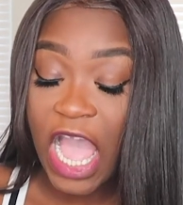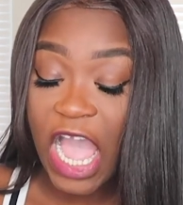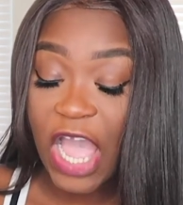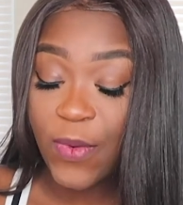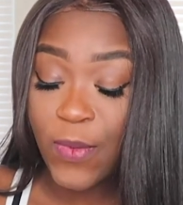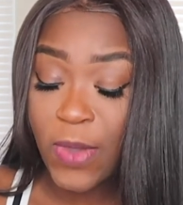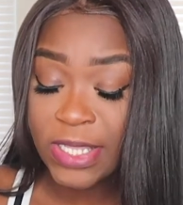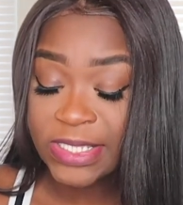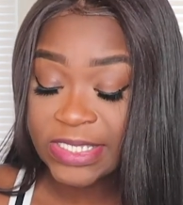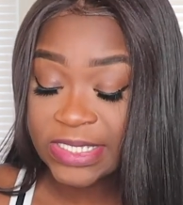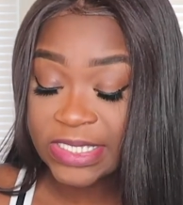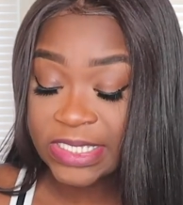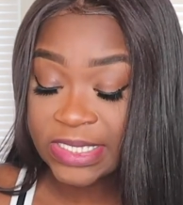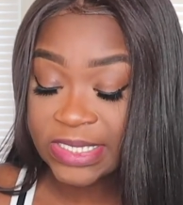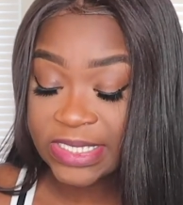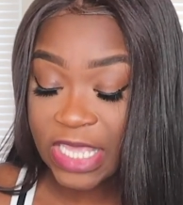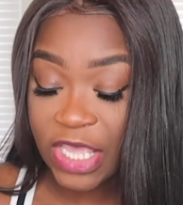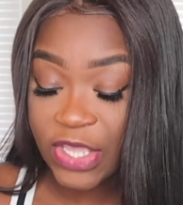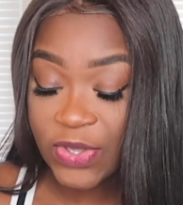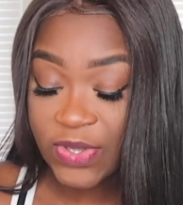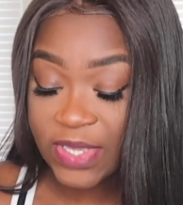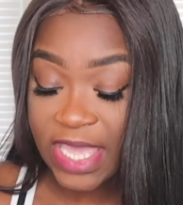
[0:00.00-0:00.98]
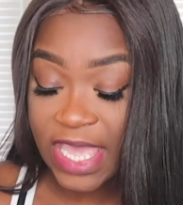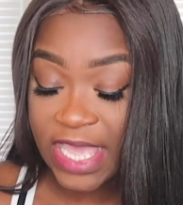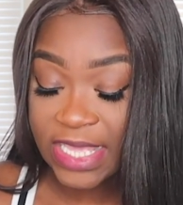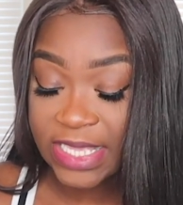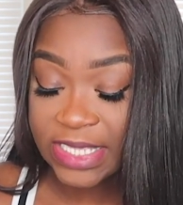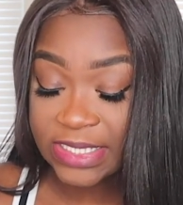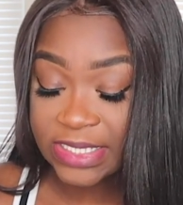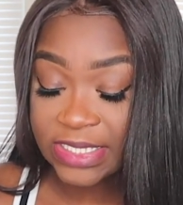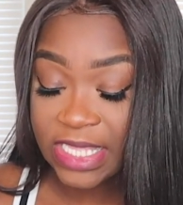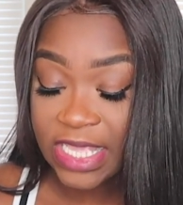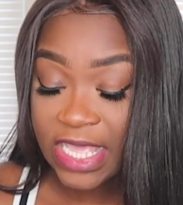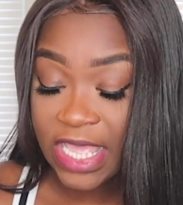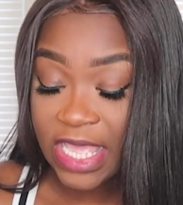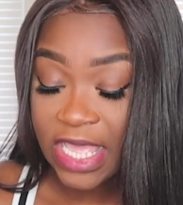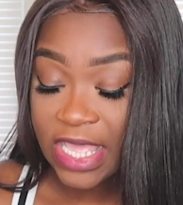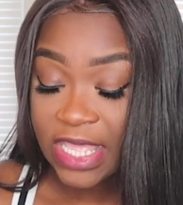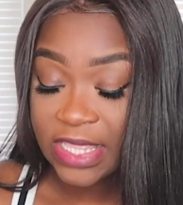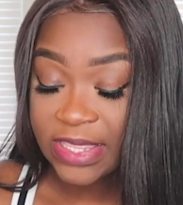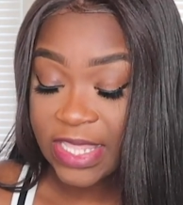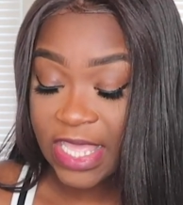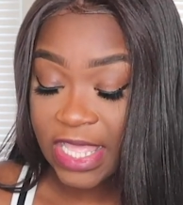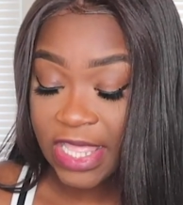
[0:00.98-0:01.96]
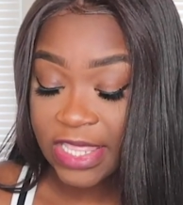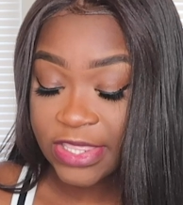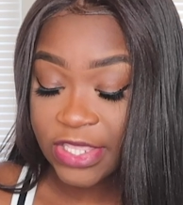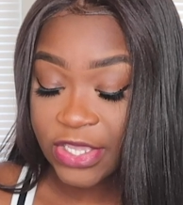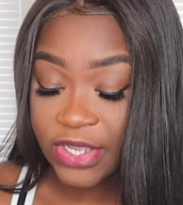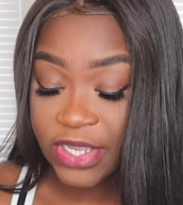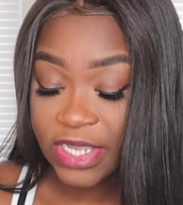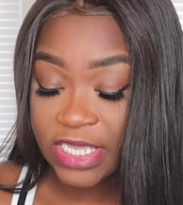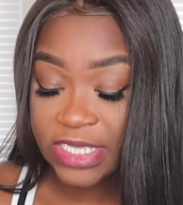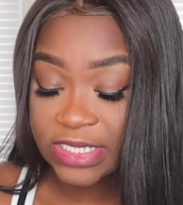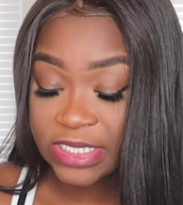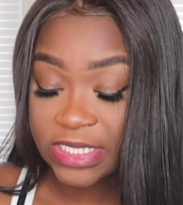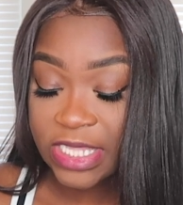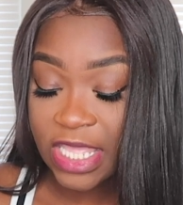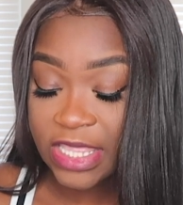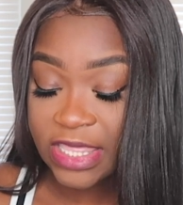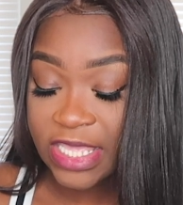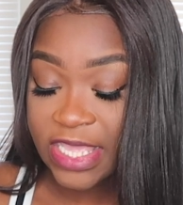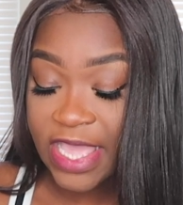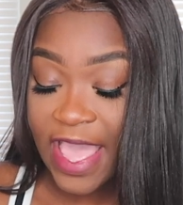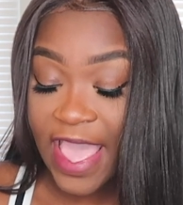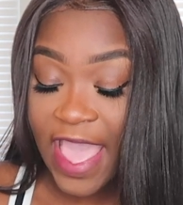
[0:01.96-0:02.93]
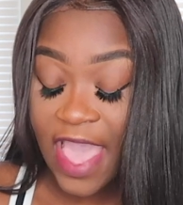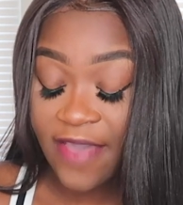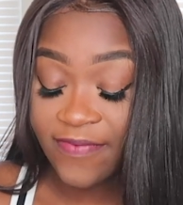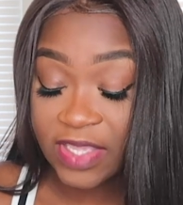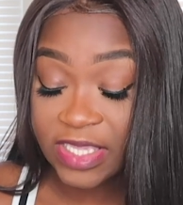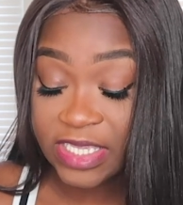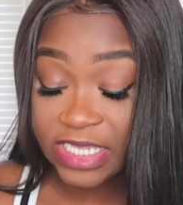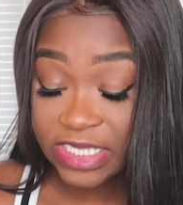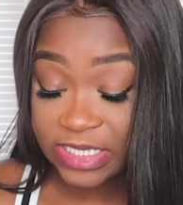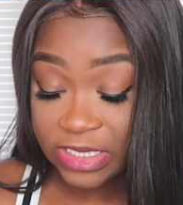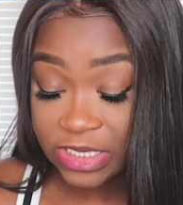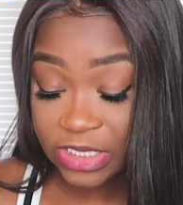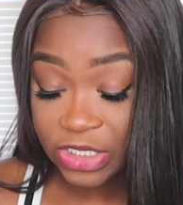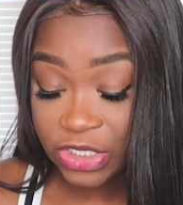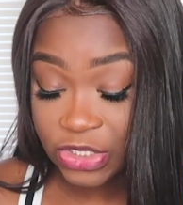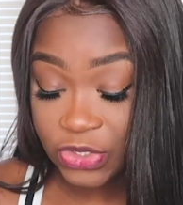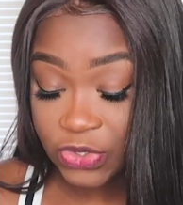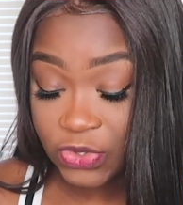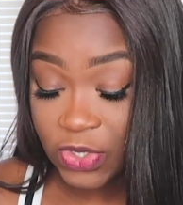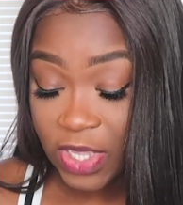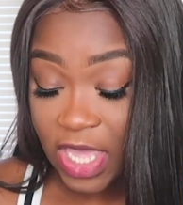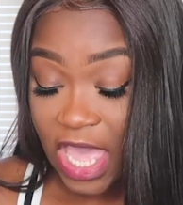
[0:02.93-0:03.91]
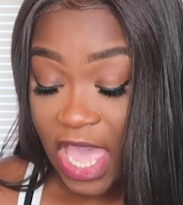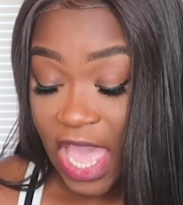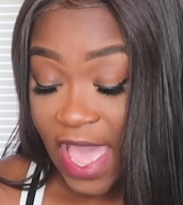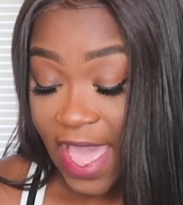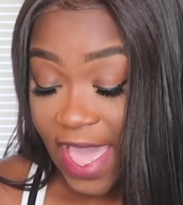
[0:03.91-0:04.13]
I wanted to tell you guys that there is nothing I have against you.